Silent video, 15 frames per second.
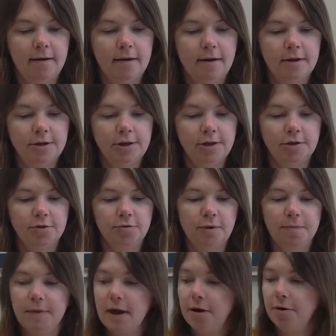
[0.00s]
So you just
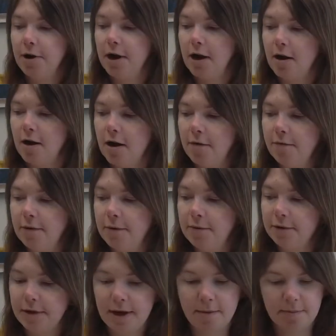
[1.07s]
rip that right off. We will
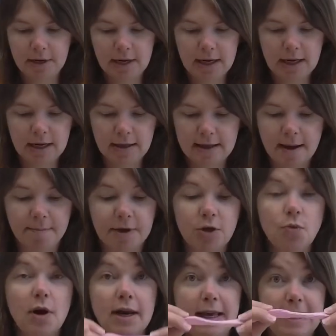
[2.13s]
not be needing that, but you
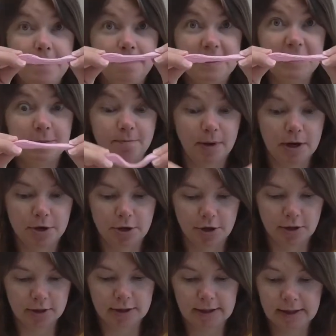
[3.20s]
want to keep these
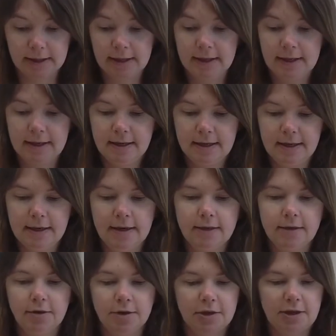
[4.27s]
bundled.
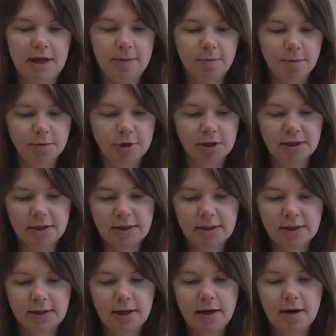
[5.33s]
So just keep them just
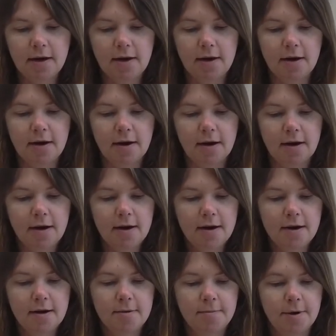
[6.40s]
as they are,
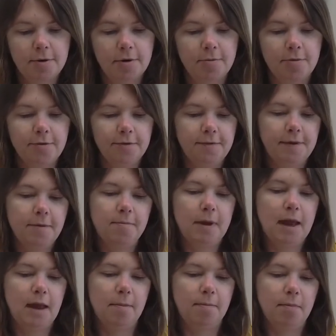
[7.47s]
but remove the
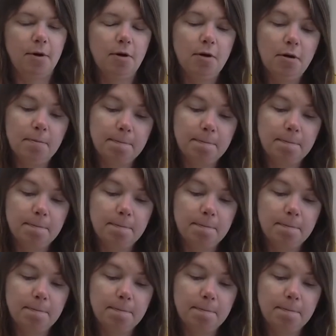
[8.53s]
paper.